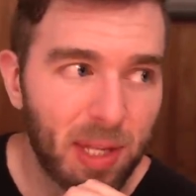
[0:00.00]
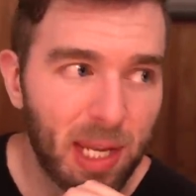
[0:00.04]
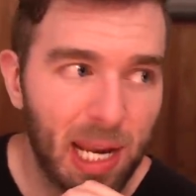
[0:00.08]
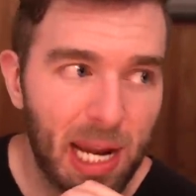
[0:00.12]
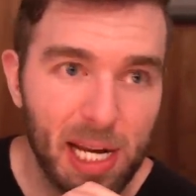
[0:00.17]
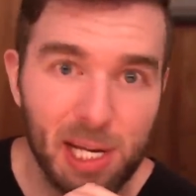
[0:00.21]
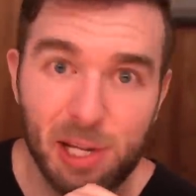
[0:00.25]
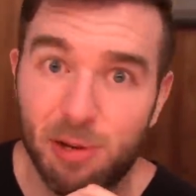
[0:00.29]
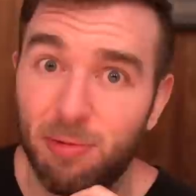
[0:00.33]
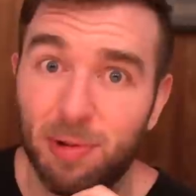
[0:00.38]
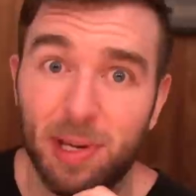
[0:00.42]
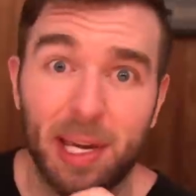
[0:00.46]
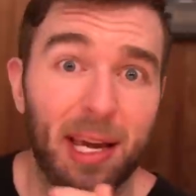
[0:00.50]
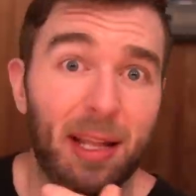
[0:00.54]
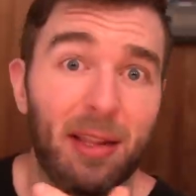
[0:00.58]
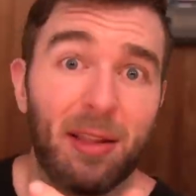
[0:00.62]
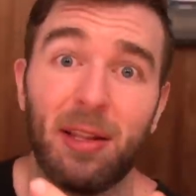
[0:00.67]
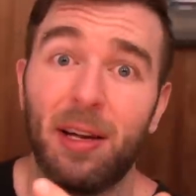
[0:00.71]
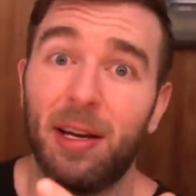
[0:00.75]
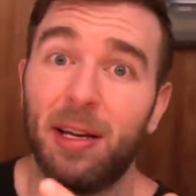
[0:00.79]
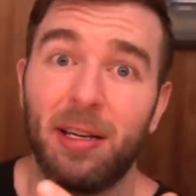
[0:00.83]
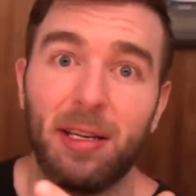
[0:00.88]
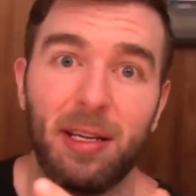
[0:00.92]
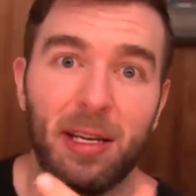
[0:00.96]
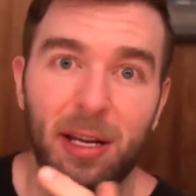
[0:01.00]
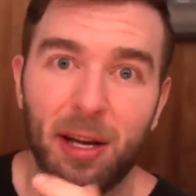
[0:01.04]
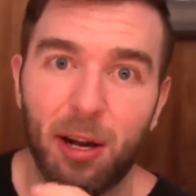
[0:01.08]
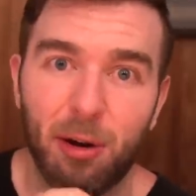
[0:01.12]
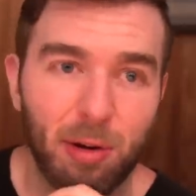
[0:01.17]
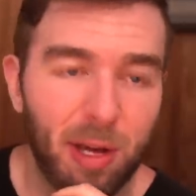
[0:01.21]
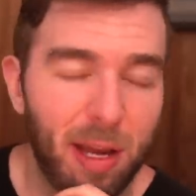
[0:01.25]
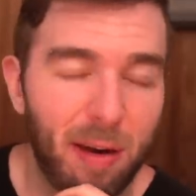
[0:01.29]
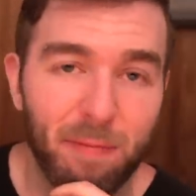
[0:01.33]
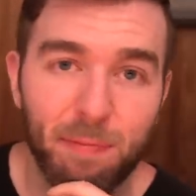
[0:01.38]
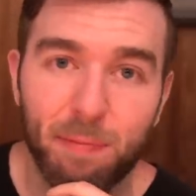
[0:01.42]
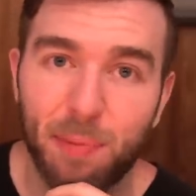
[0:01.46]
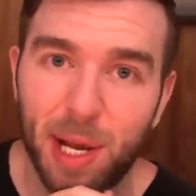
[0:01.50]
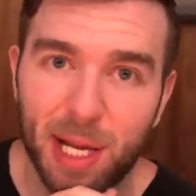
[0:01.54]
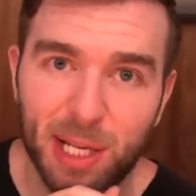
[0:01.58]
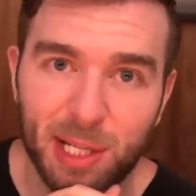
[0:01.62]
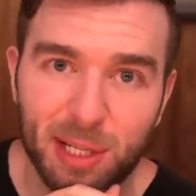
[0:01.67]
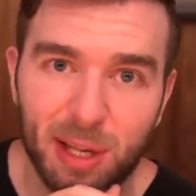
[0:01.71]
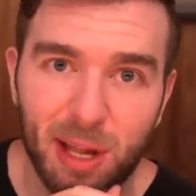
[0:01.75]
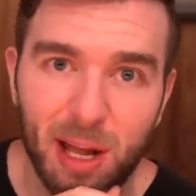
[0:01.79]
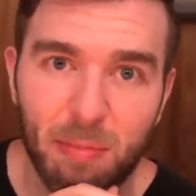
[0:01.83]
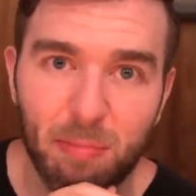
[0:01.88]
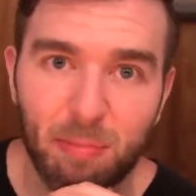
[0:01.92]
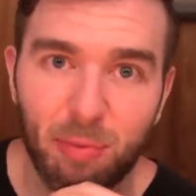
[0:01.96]
and you get like, you know, you have
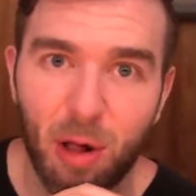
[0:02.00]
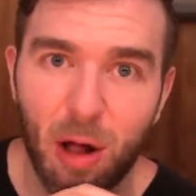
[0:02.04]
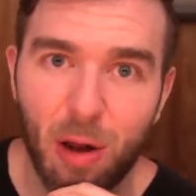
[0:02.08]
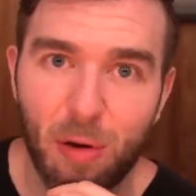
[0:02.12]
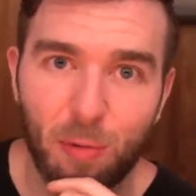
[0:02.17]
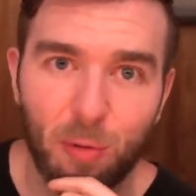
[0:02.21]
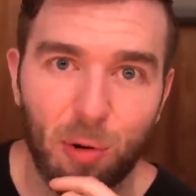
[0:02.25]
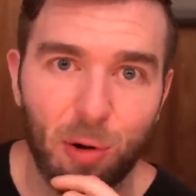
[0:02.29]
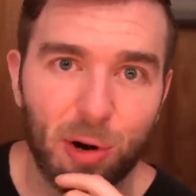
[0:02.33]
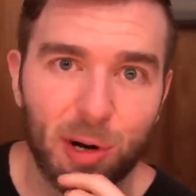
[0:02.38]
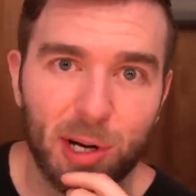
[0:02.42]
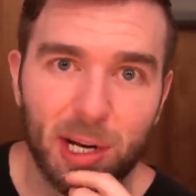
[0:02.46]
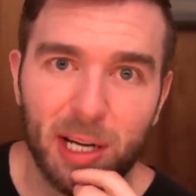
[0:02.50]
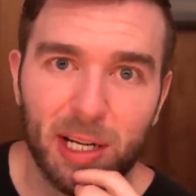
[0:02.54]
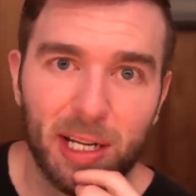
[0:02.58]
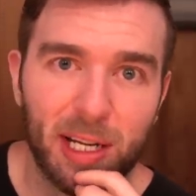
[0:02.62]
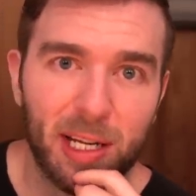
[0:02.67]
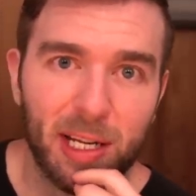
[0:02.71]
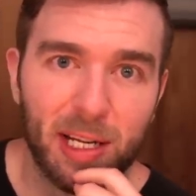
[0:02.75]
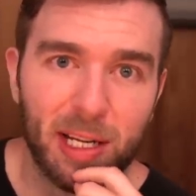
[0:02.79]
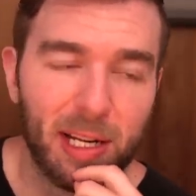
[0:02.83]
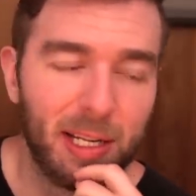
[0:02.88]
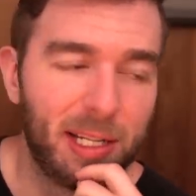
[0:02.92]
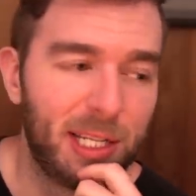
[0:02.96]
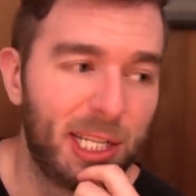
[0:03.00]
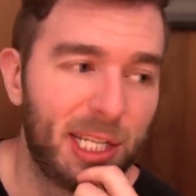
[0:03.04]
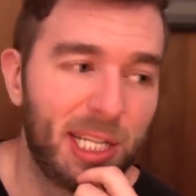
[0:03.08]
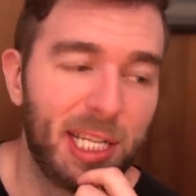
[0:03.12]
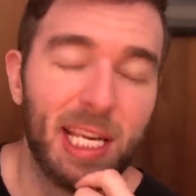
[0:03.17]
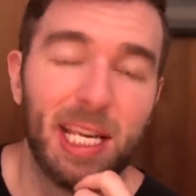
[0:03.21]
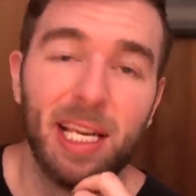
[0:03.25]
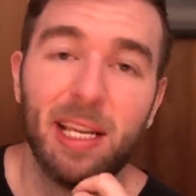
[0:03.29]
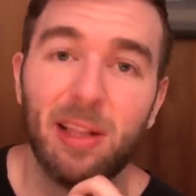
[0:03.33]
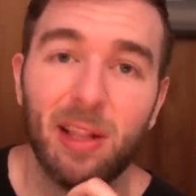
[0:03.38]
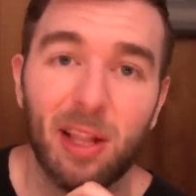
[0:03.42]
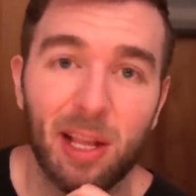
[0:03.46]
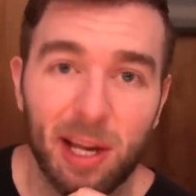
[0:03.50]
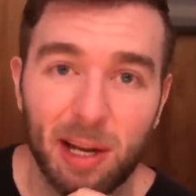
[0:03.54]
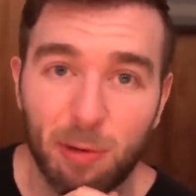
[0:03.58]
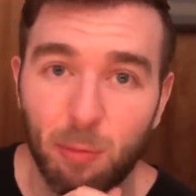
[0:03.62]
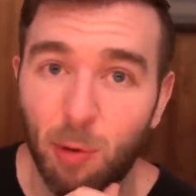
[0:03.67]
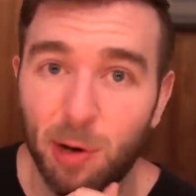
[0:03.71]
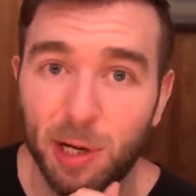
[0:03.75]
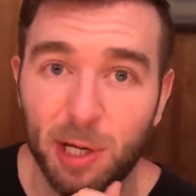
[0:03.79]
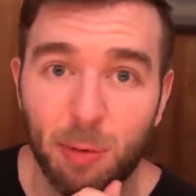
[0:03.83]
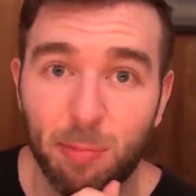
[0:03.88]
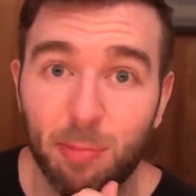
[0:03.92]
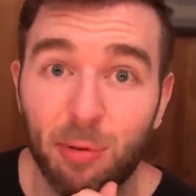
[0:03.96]
baseline blood work and can see like
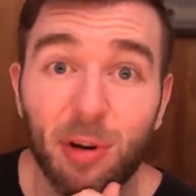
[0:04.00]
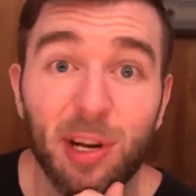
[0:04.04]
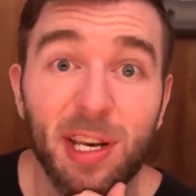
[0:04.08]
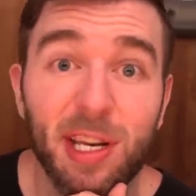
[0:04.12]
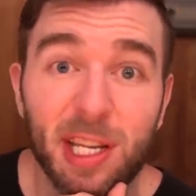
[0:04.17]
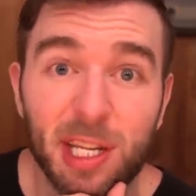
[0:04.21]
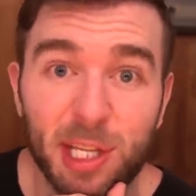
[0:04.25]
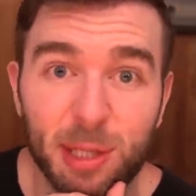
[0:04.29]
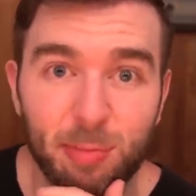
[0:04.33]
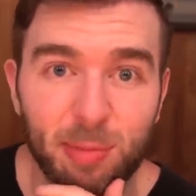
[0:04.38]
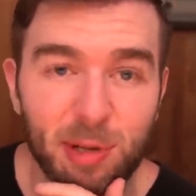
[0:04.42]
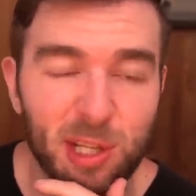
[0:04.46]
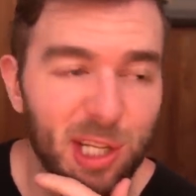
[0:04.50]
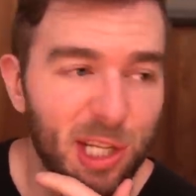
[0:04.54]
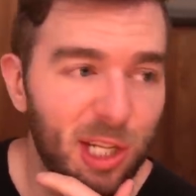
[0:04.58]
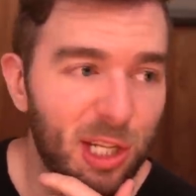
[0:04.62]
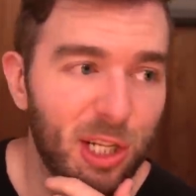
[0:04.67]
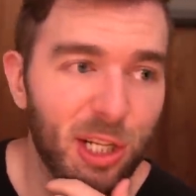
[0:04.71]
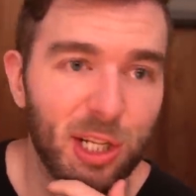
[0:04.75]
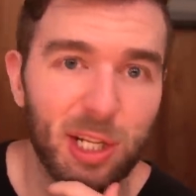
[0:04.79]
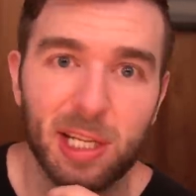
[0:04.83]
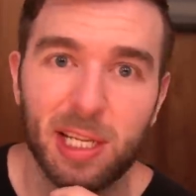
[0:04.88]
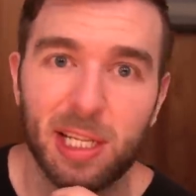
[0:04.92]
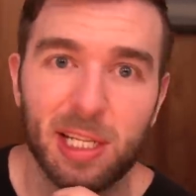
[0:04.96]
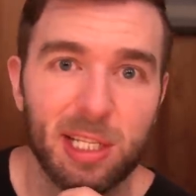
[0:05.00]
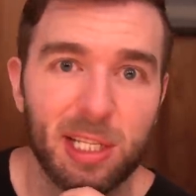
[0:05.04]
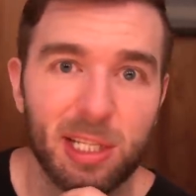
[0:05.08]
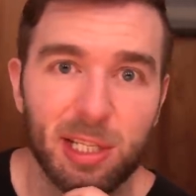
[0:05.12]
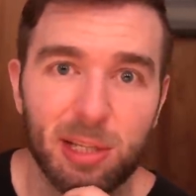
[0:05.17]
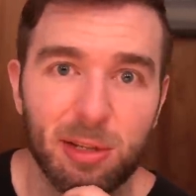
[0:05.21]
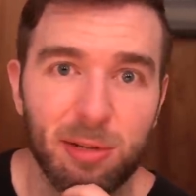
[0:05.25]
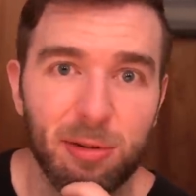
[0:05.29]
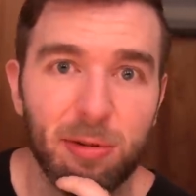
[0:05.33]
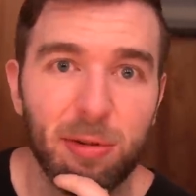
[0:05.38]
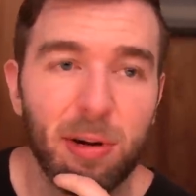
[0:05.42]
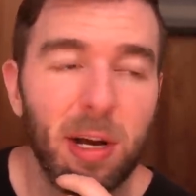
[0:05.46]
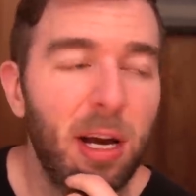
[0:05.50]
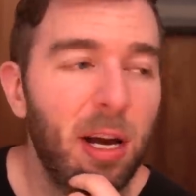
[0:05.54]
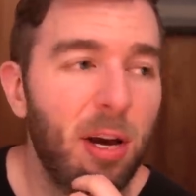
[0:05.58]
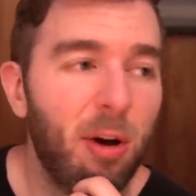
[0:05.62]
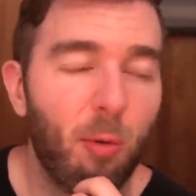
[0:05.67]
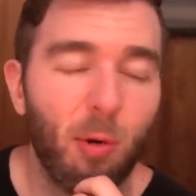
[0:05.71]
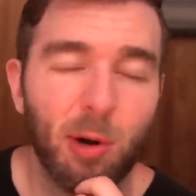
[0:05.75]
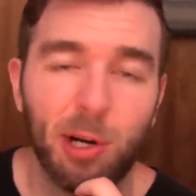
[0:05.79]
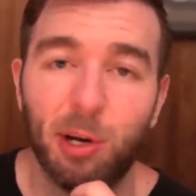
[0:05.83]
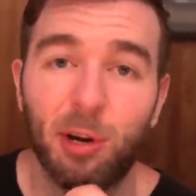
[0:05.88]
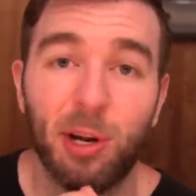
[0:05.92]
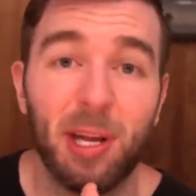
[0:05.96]
what your predisposition is to
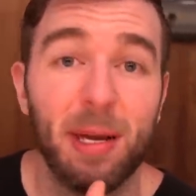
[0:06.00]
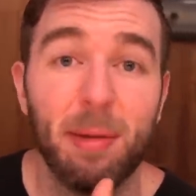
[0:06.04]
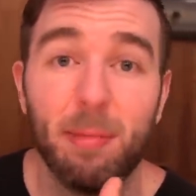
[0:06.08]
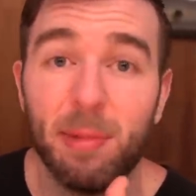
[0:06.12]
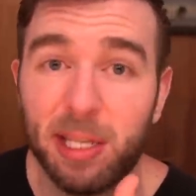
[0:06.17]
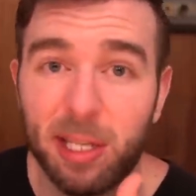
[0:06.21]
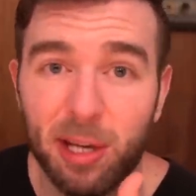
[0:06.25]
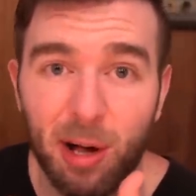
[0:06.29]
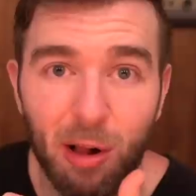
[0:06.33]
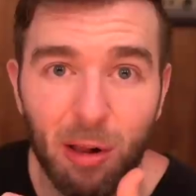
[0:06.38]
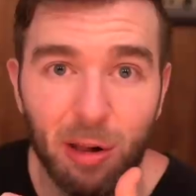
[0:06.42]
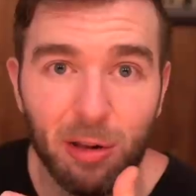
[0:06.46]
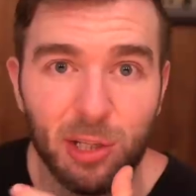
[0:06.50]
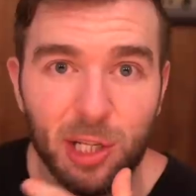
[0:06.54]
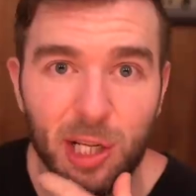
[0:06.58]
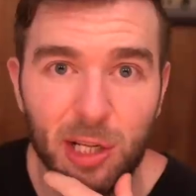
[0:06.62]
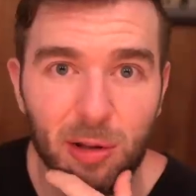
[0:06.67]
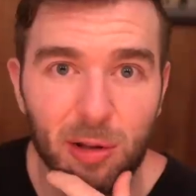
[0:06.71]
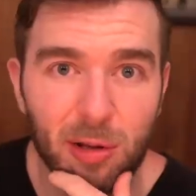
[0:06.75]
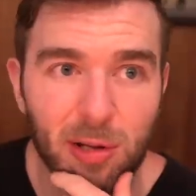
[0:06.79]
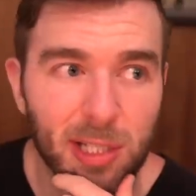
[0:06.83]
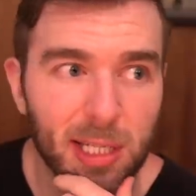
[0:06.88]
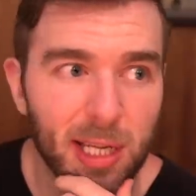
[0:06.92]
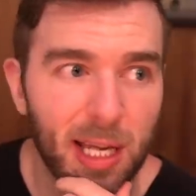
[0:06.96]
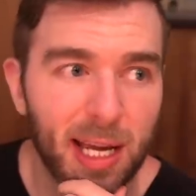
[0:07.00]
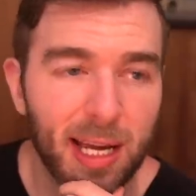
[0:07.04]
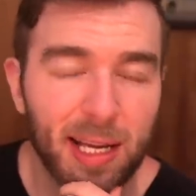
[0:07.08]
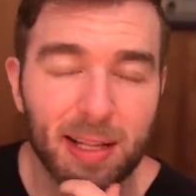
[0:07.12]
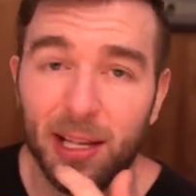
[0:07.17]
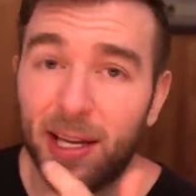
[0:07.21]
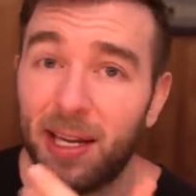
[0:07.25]
what your hematology looks like.